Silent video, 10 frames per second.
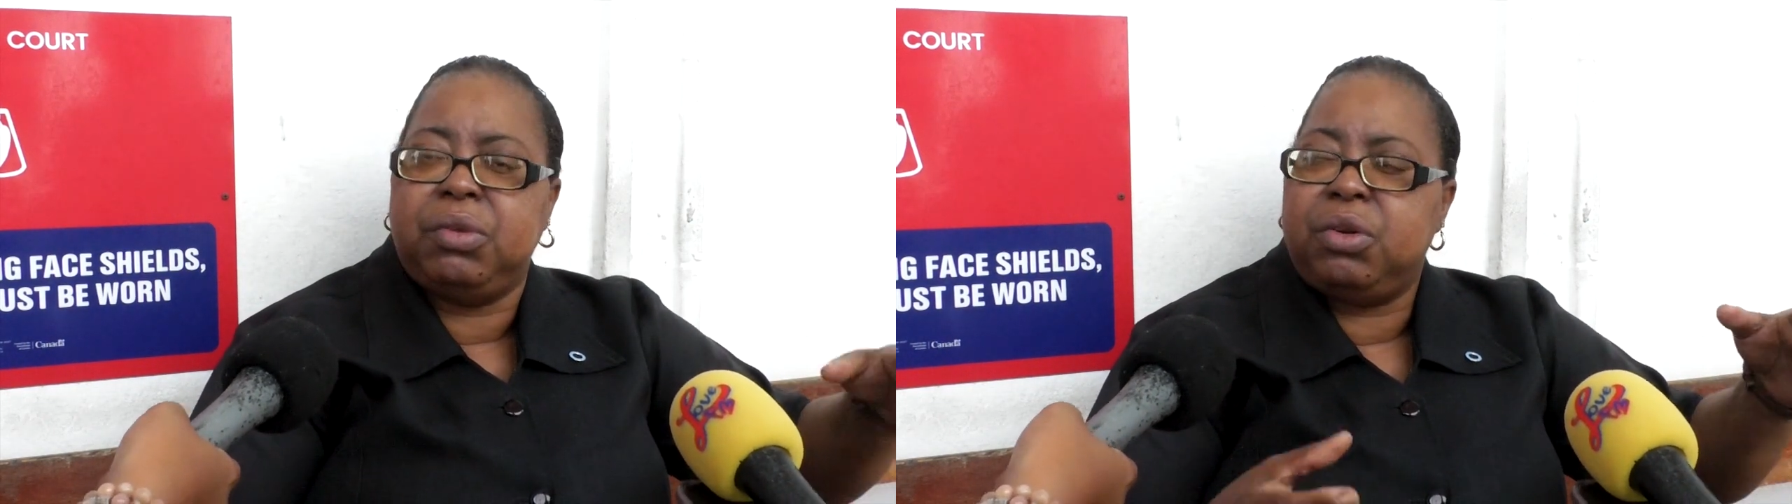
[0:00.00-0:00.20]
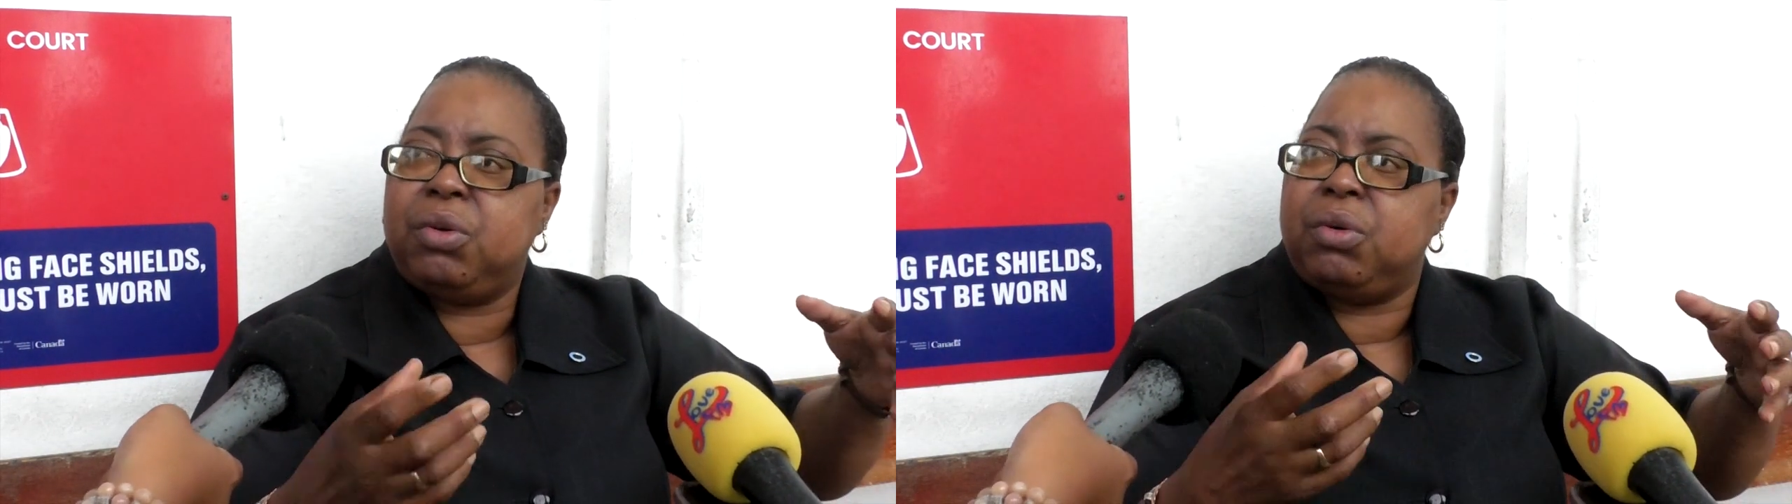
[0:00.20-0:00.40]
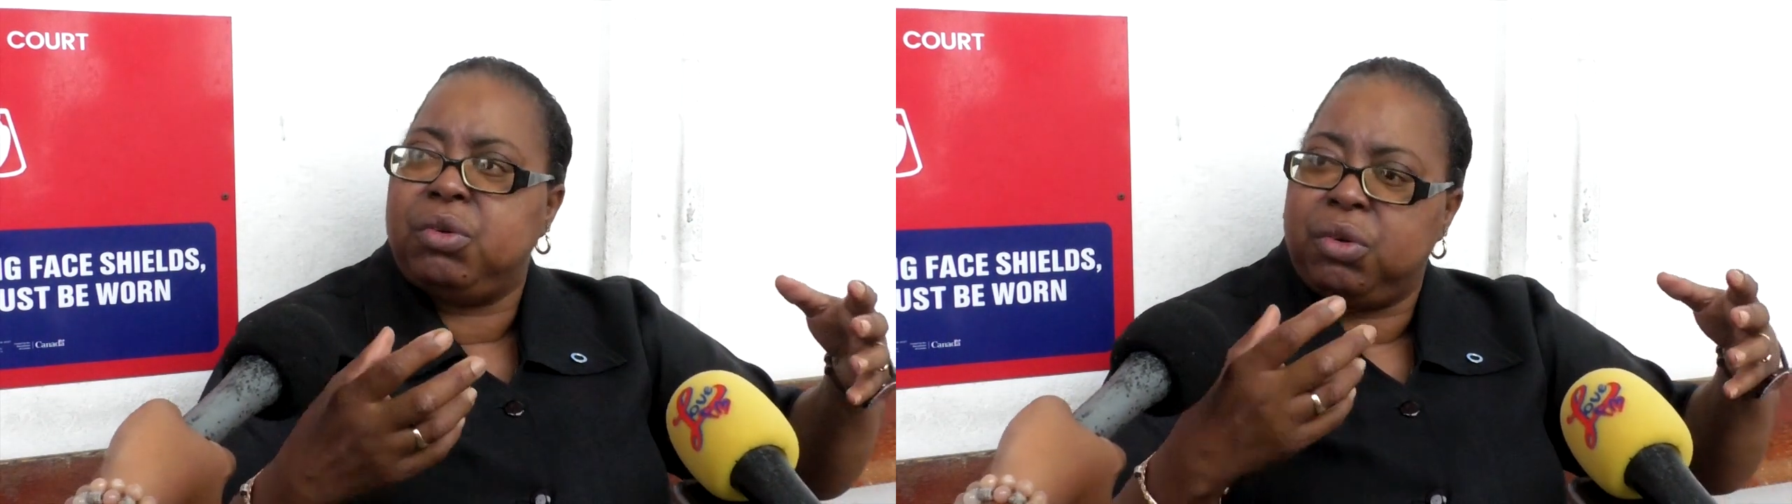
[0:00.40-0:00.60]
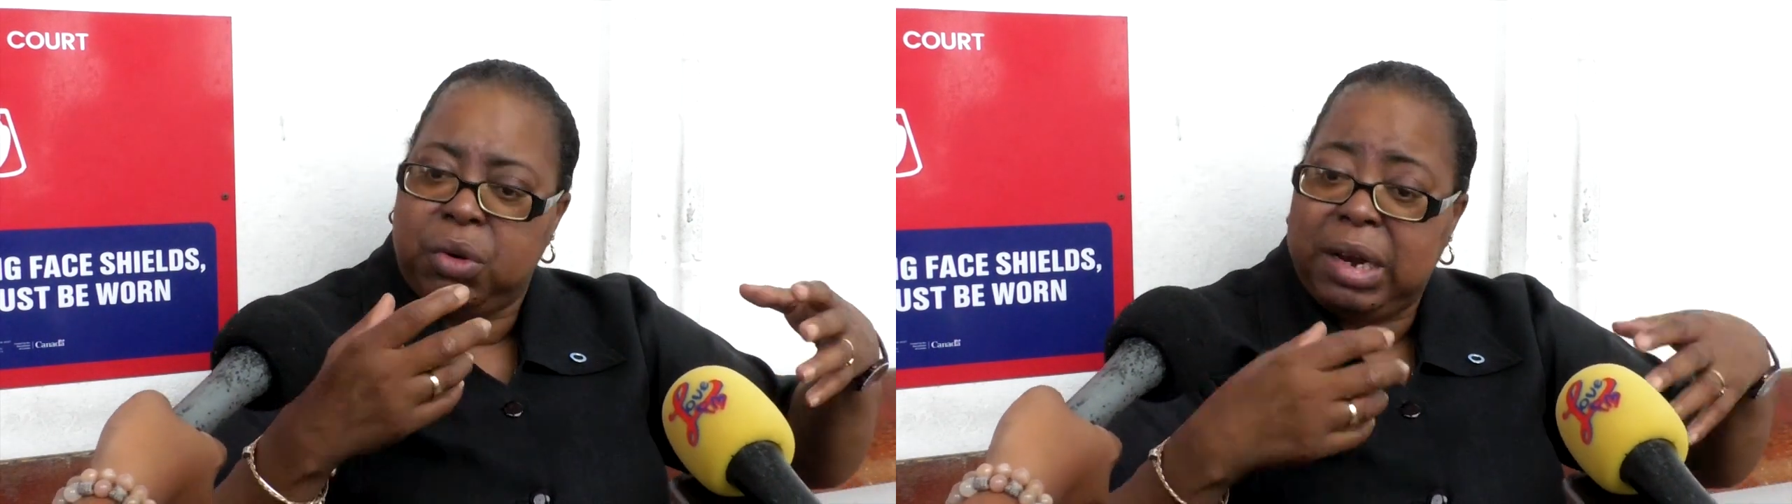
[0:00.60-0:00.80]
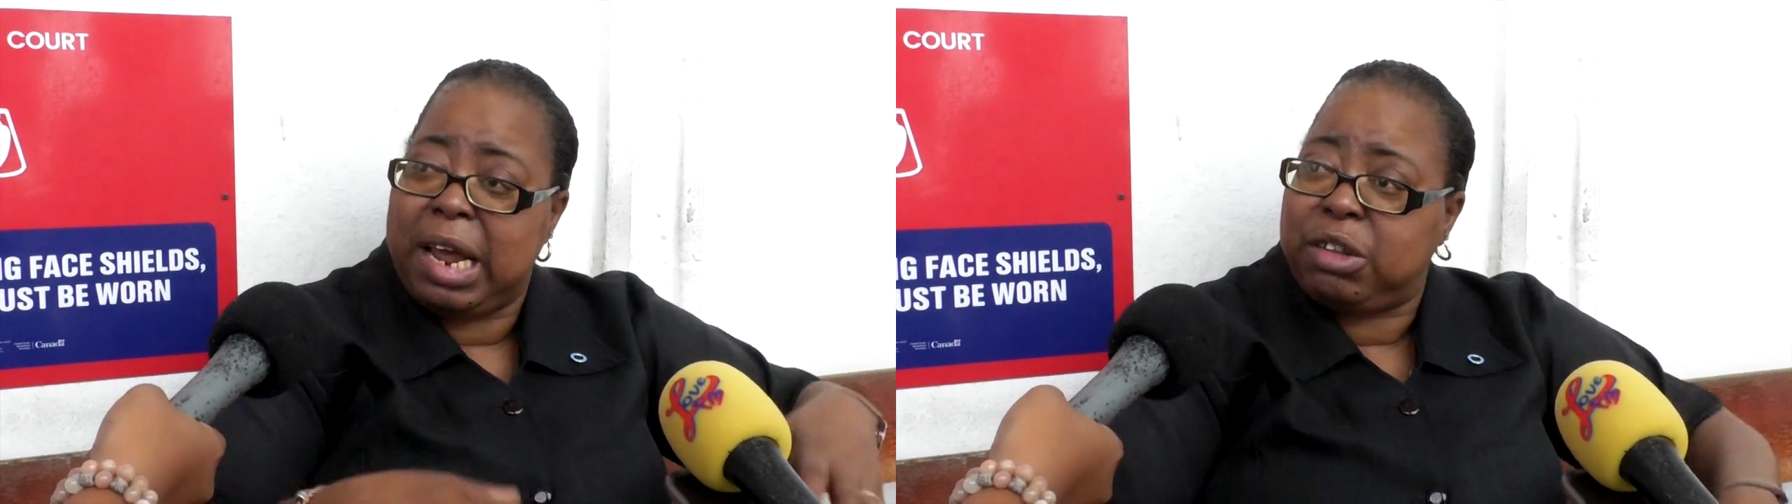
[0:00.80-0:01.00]
to
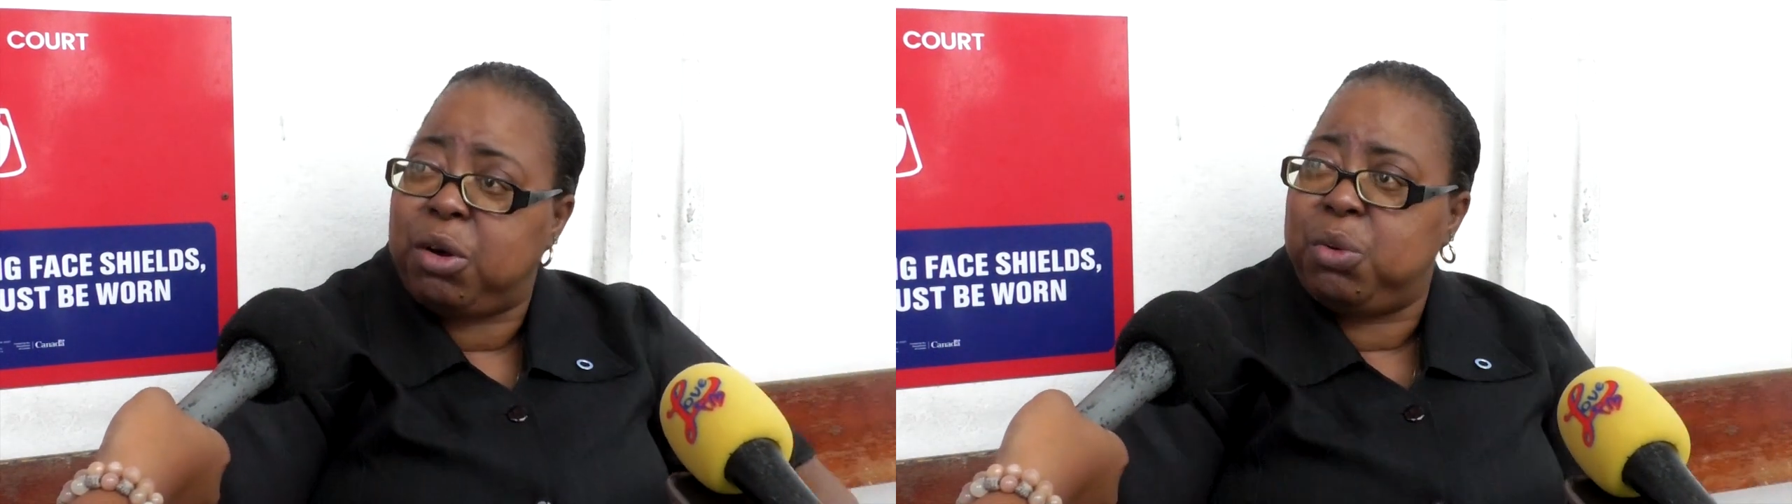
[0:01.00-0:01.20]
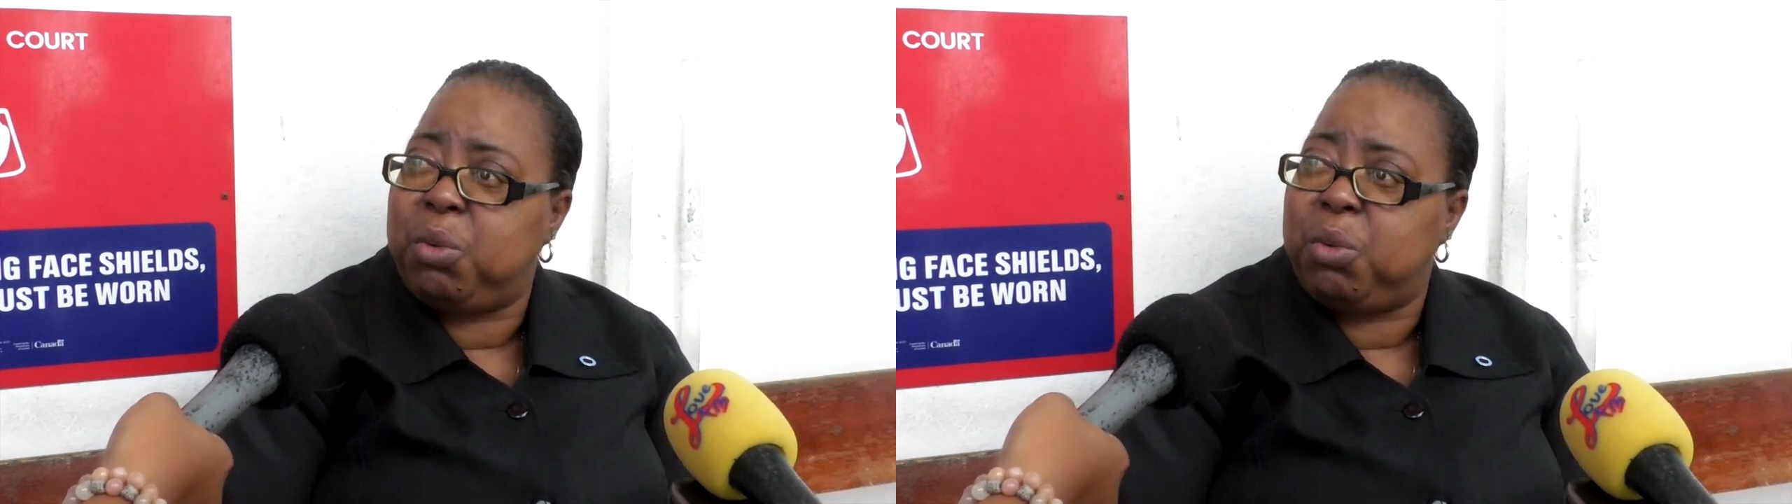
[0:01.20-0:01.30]
let out